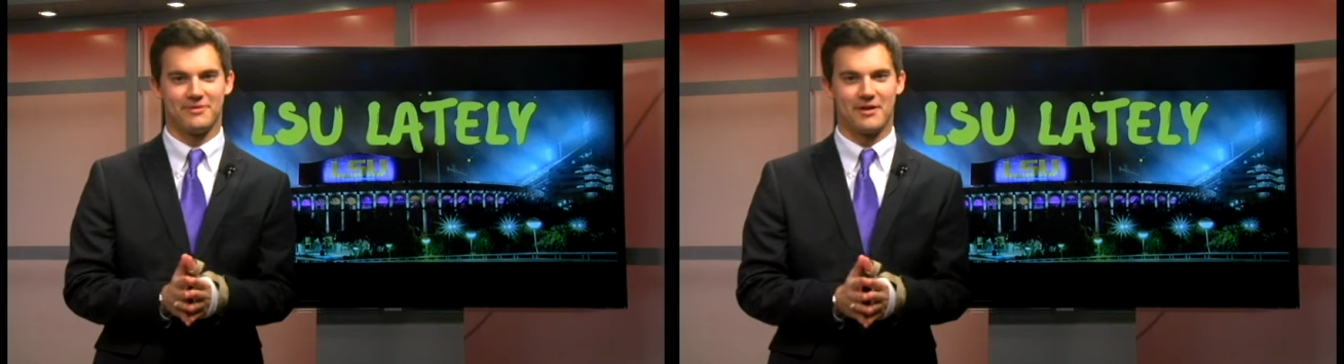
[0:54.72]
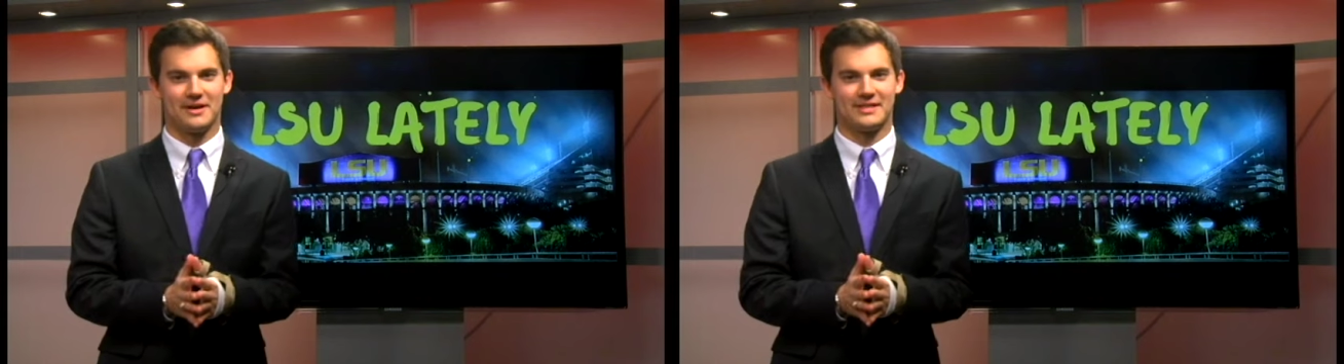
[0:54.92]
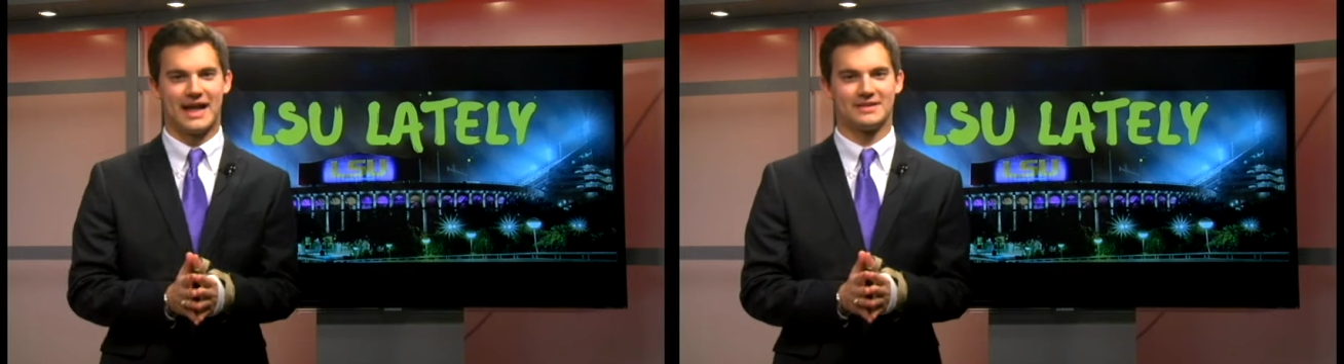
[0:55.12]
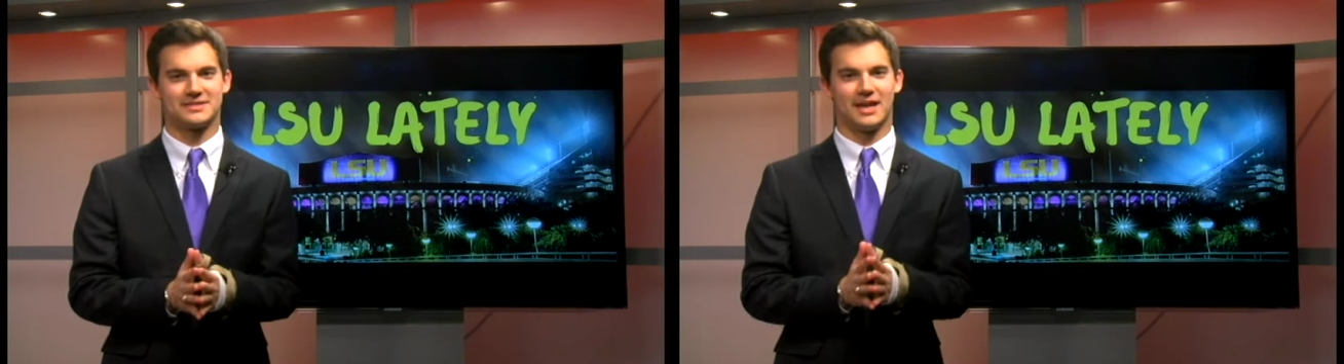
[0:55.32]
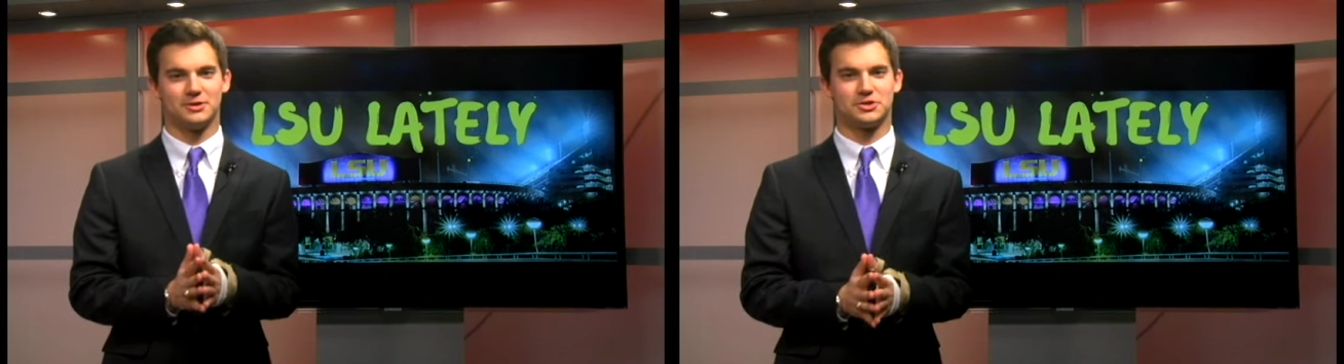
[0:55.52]
the very last
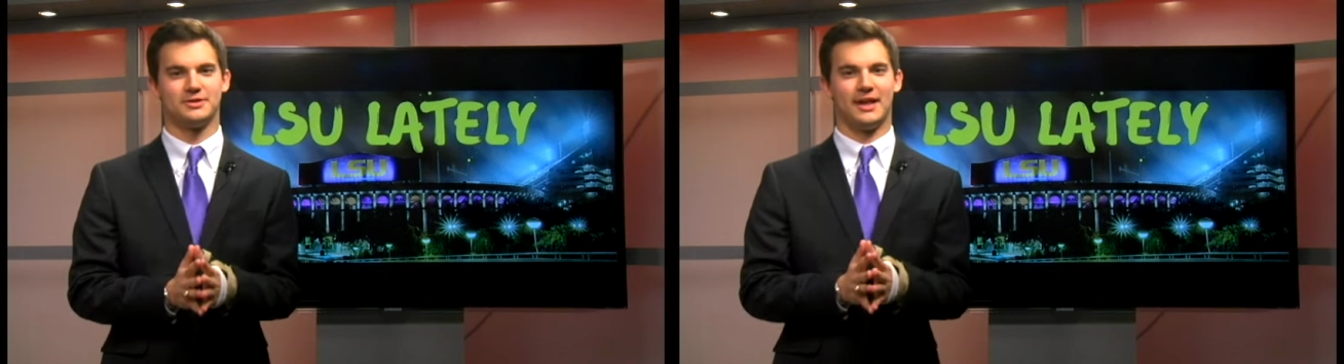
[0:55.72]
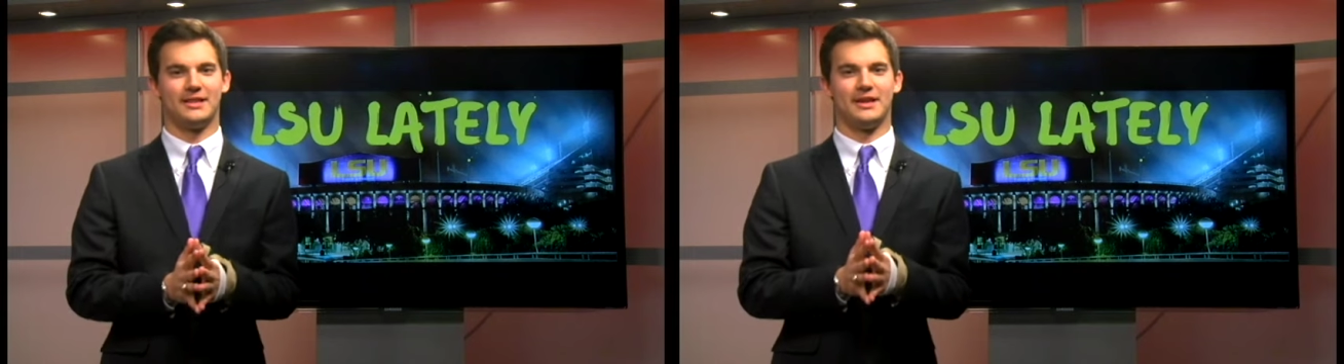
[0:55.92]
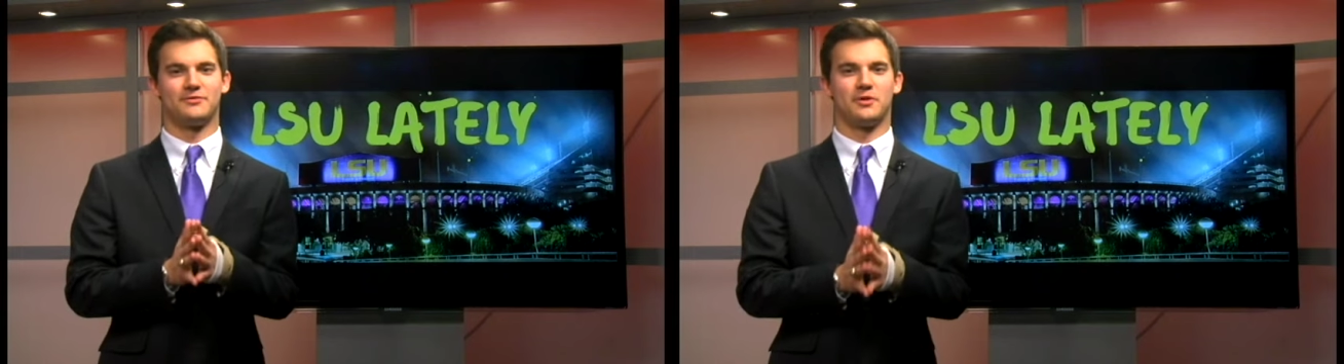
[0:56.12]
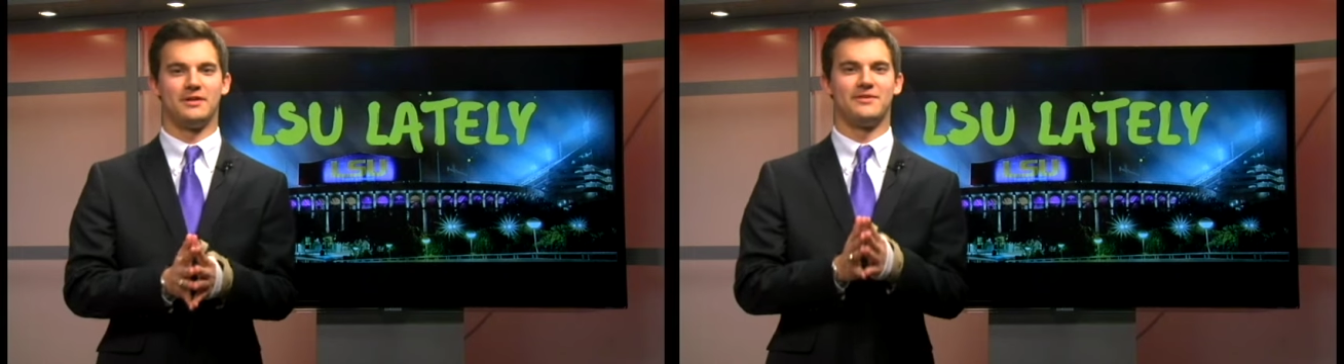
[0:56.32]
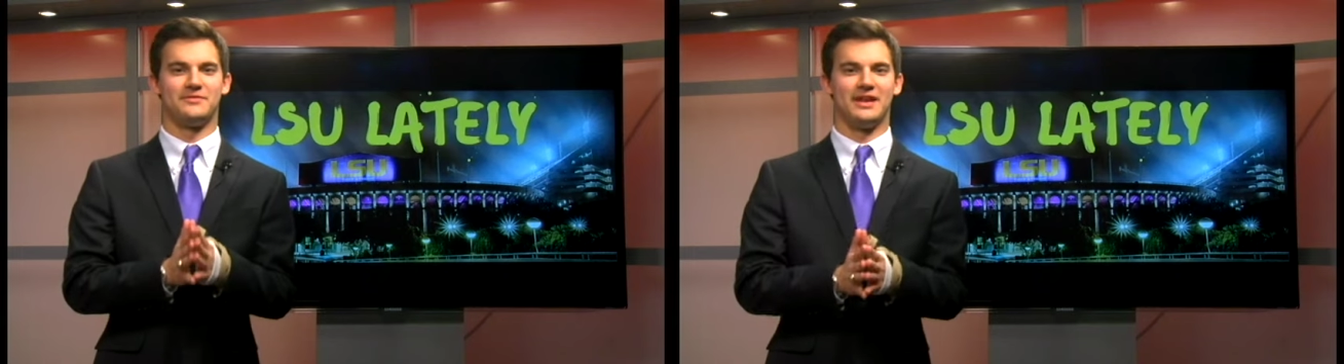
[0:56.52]
LSU Lately of
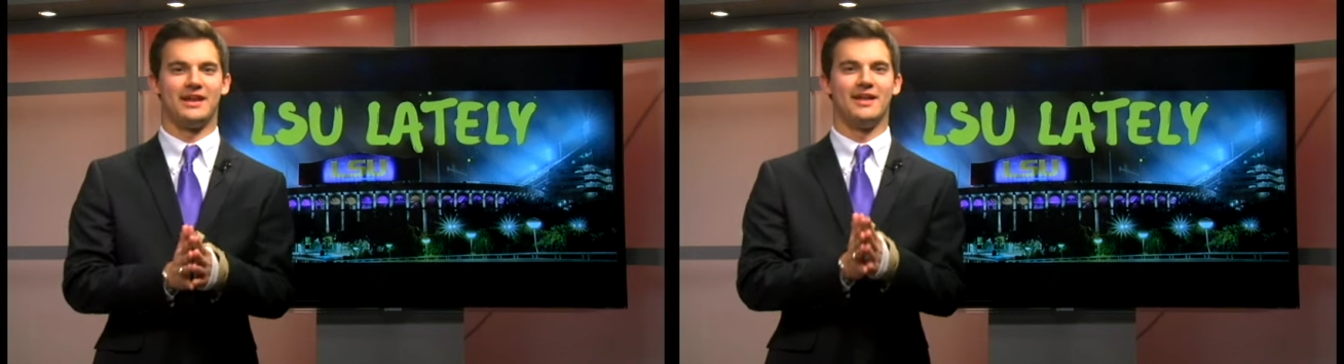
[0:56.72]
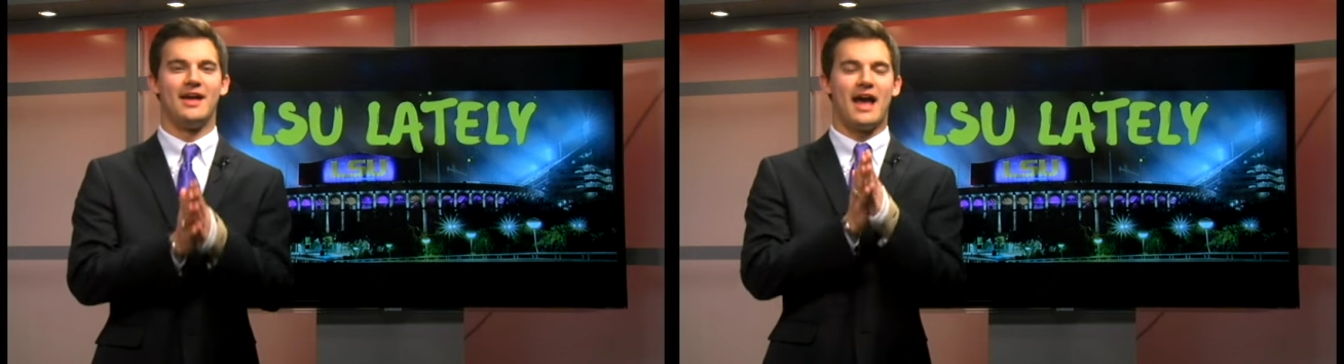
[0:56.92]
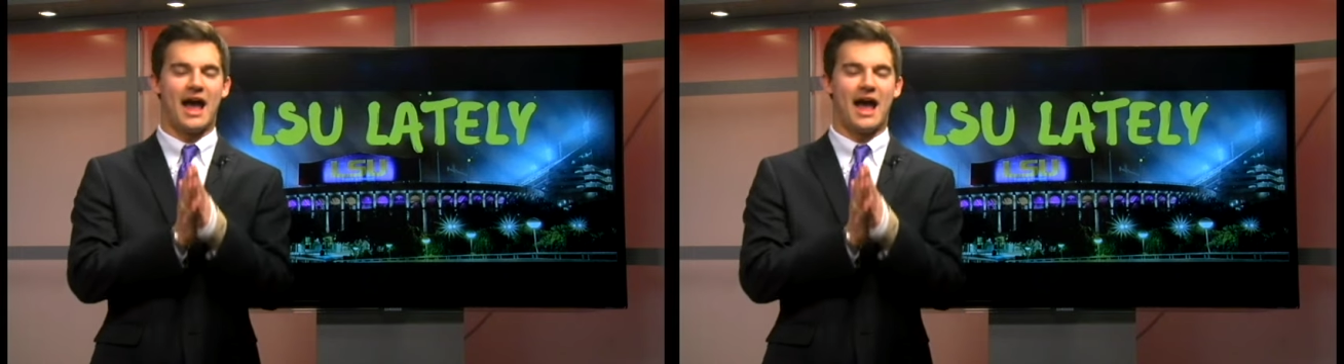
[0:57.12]
2015.